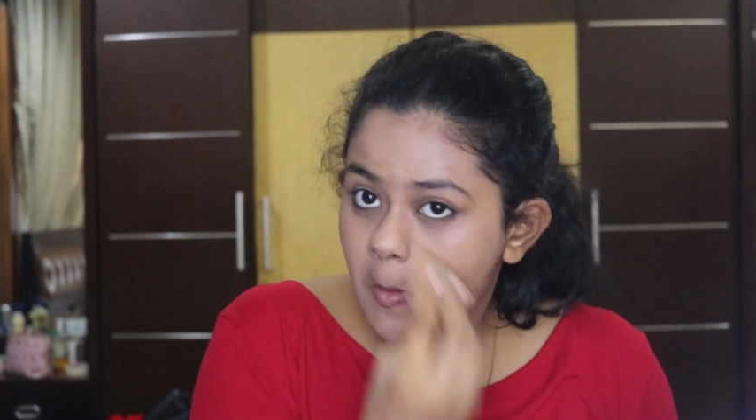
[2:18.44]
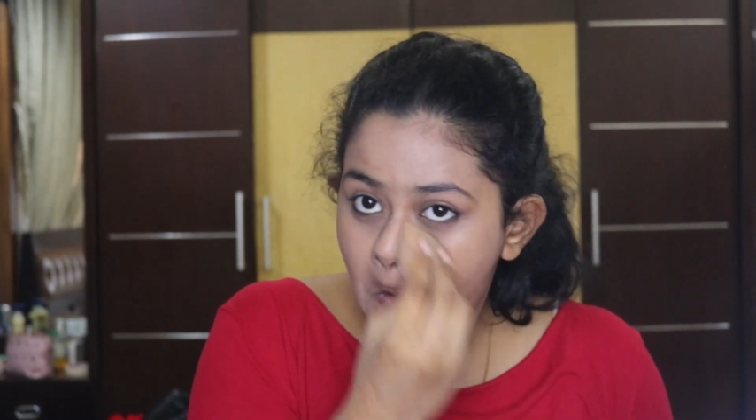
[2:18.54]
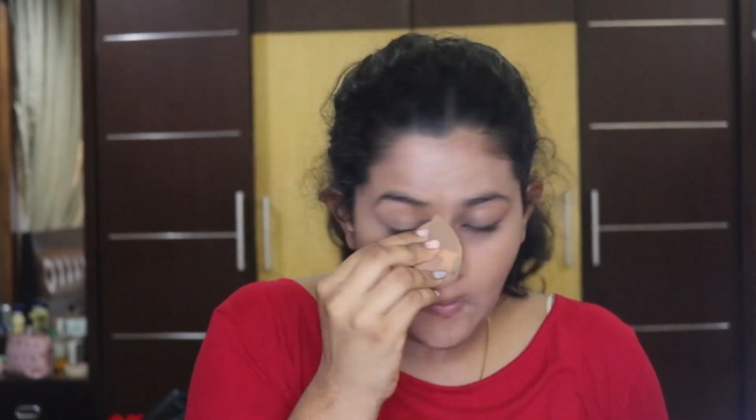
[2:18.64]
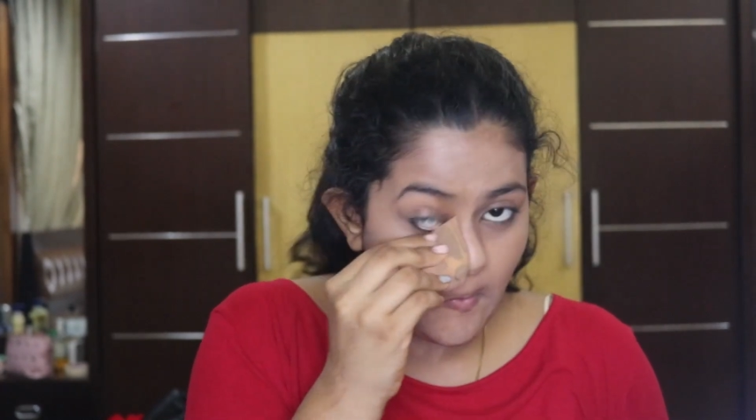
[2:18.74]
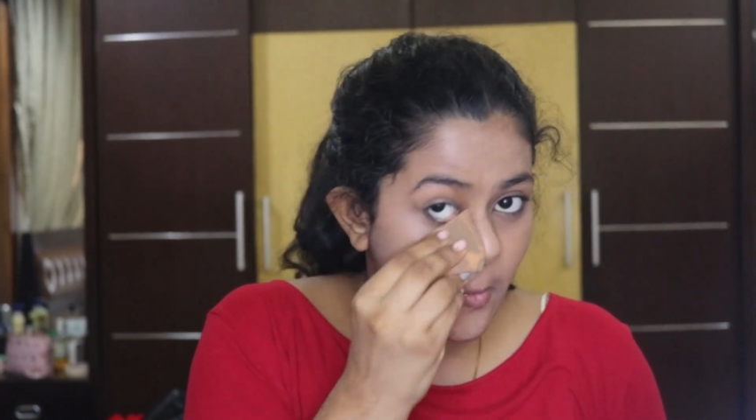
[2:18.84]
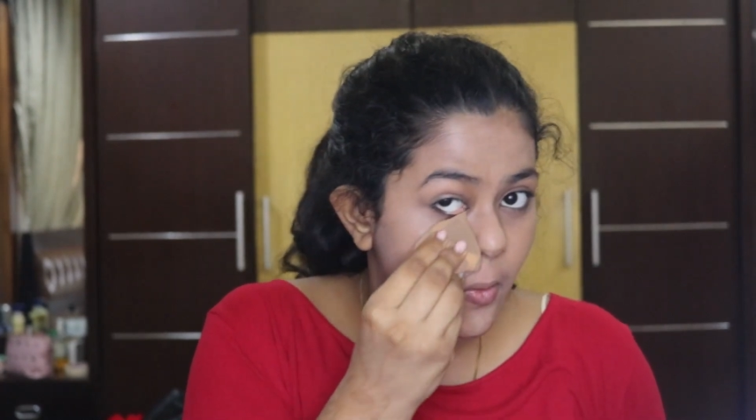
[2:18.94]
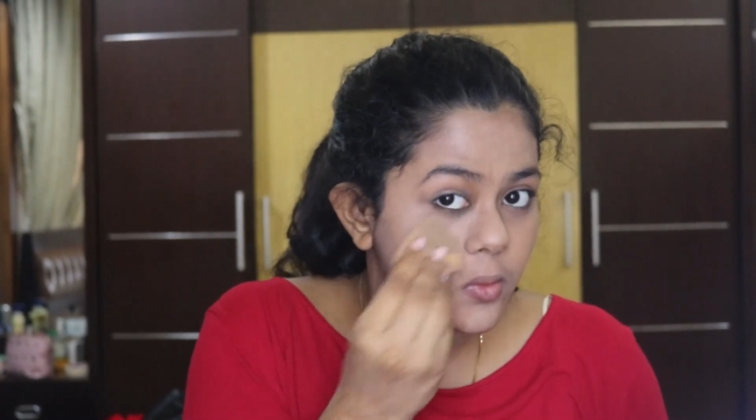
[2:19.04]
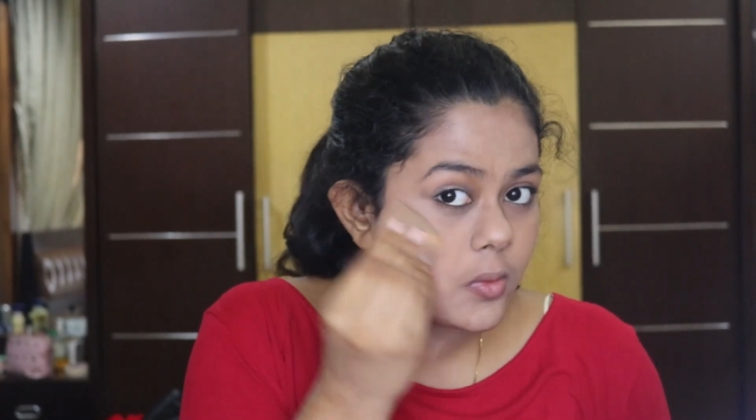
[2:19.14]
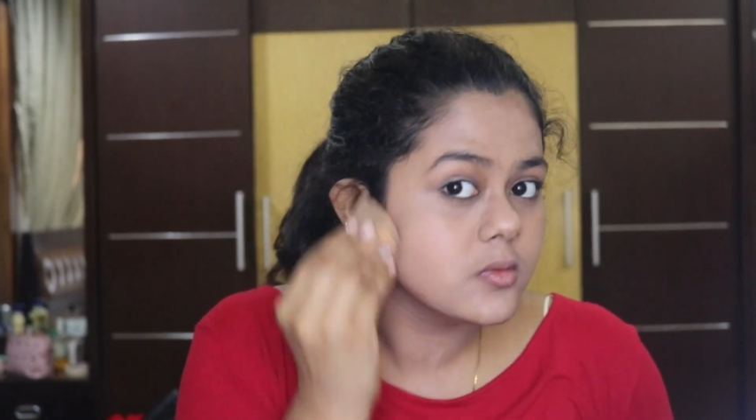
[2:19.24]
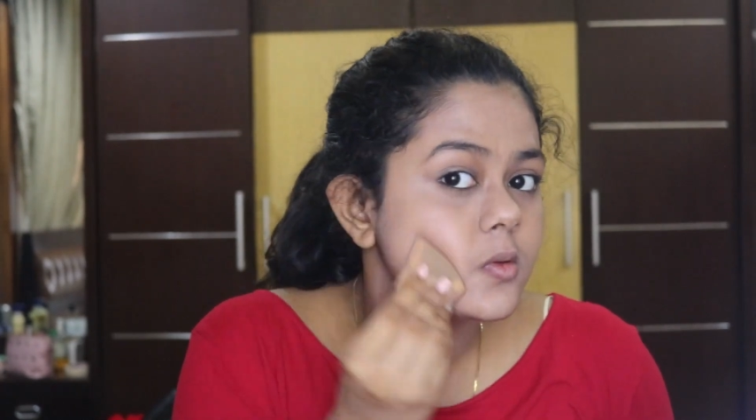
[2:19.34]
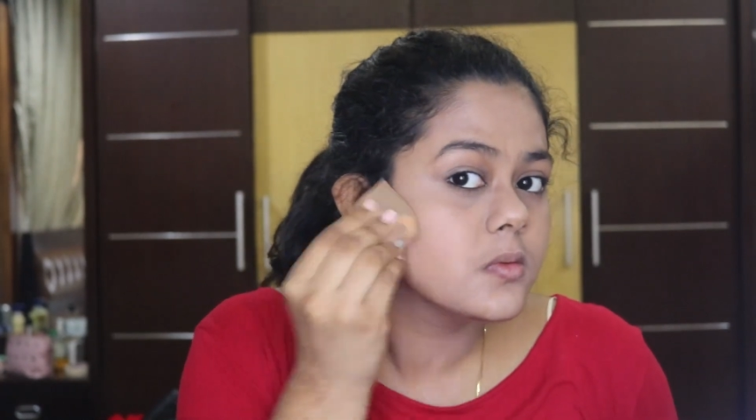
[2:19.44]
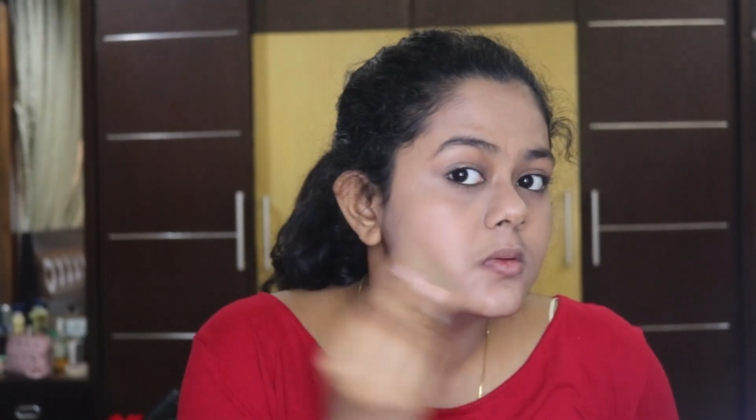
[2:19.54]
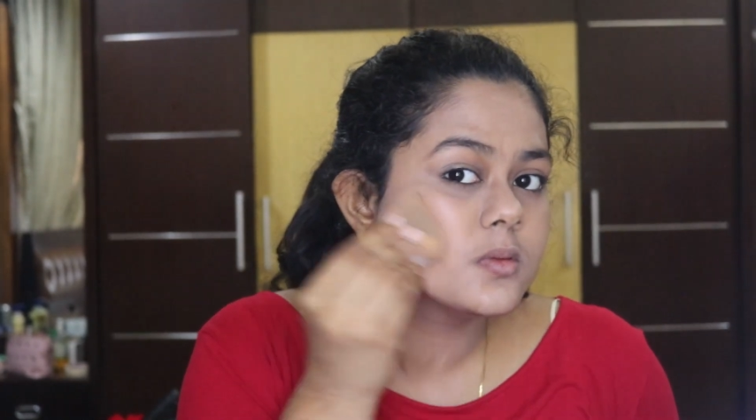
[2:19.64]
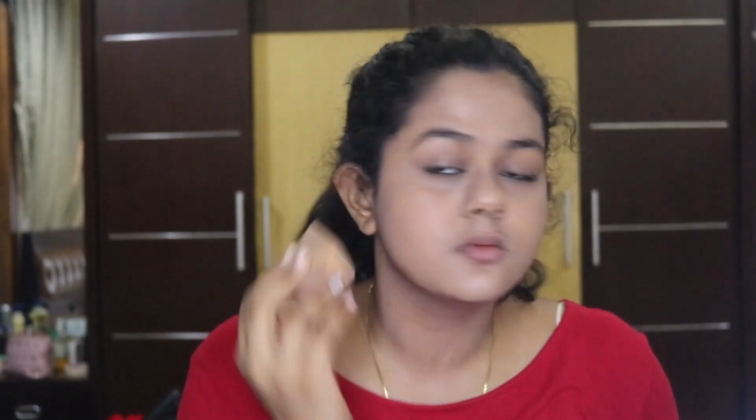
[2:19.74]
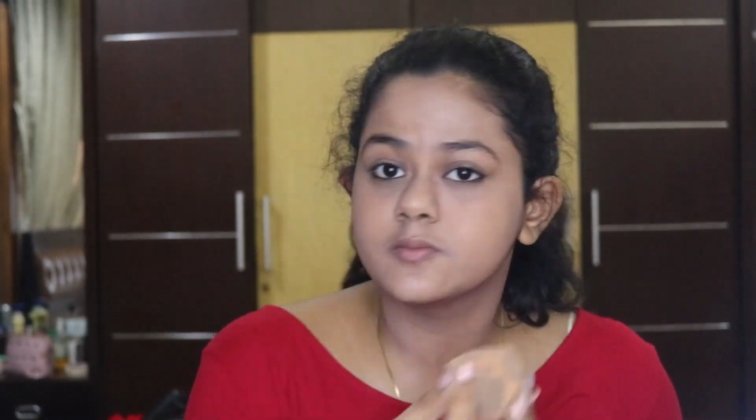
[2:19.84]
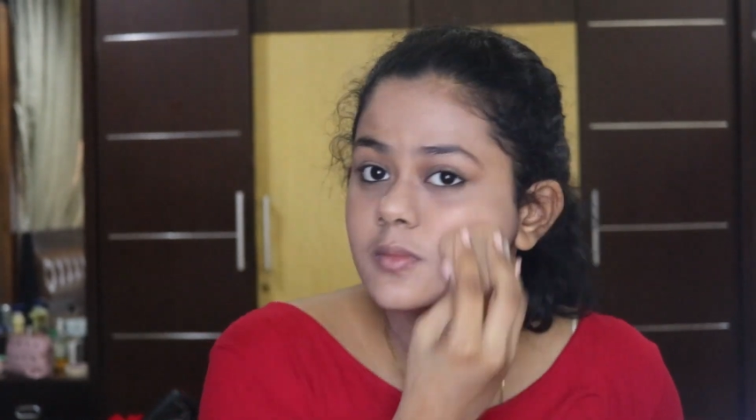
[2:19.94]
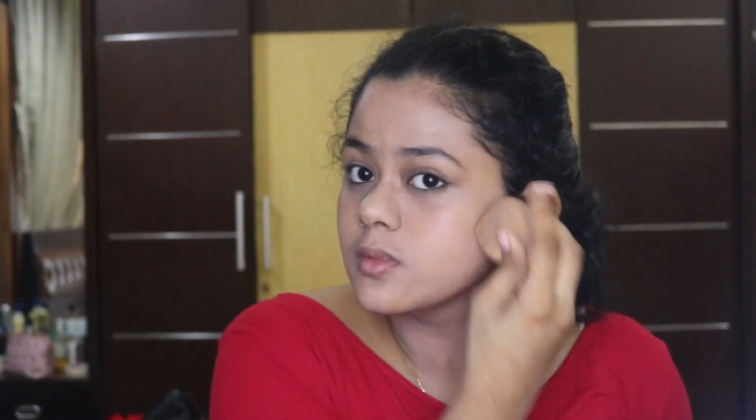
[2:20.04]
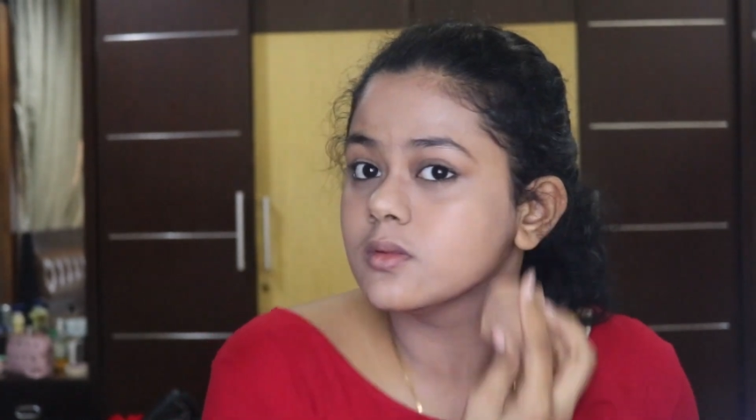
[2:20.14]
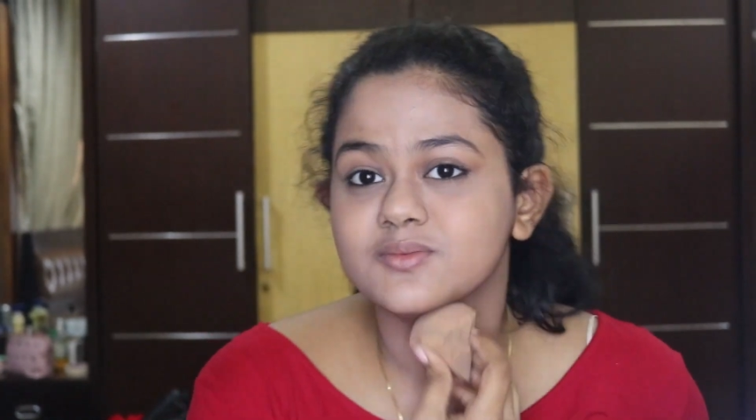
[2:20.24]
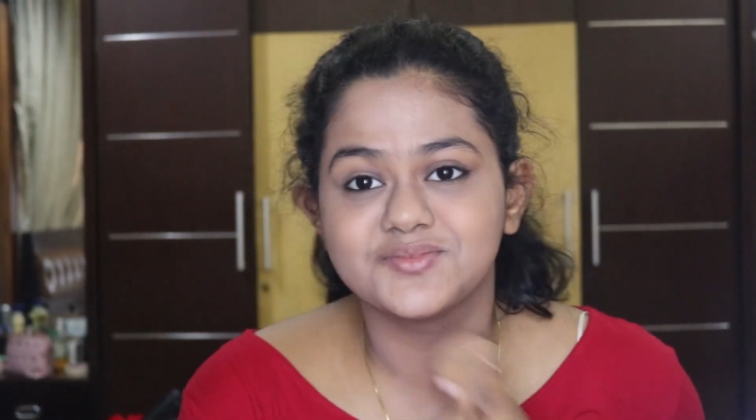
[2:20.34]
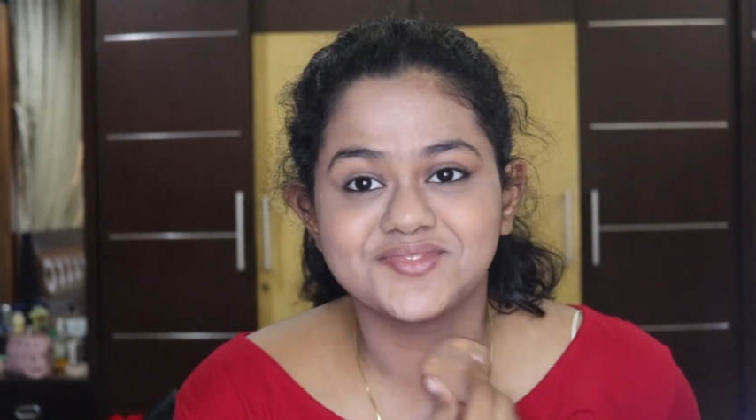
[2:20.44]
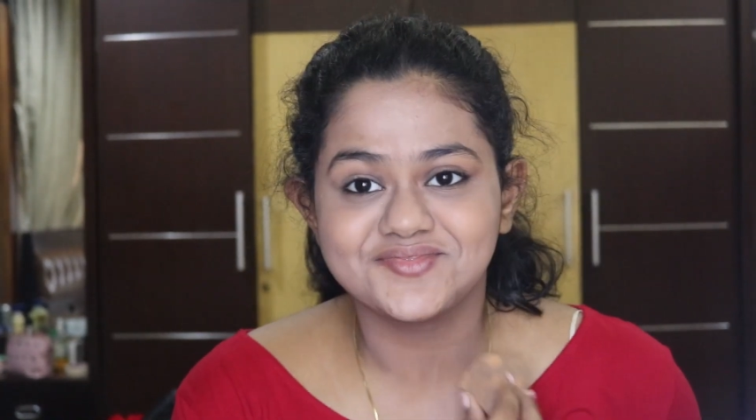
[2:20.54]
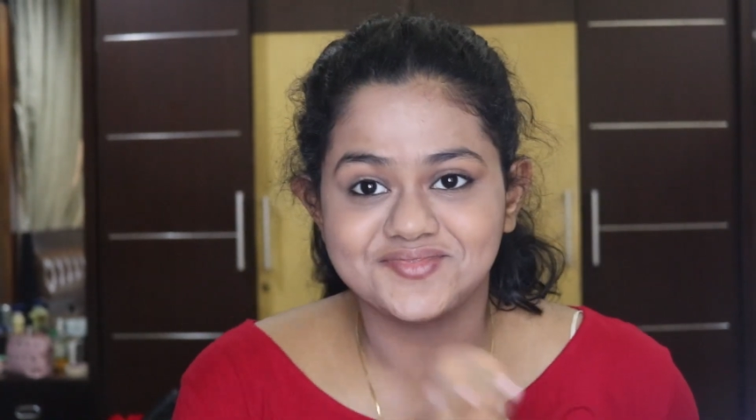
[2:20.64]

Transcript: so it's important that it looks